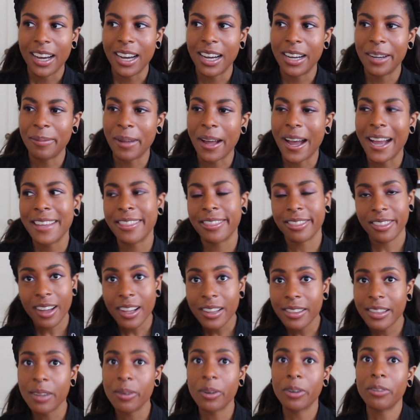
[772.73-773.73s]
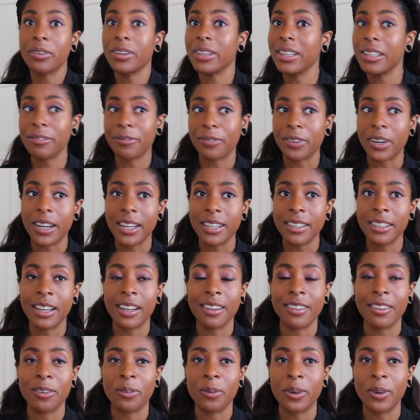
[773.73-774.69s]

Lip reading: I thought they were really fun.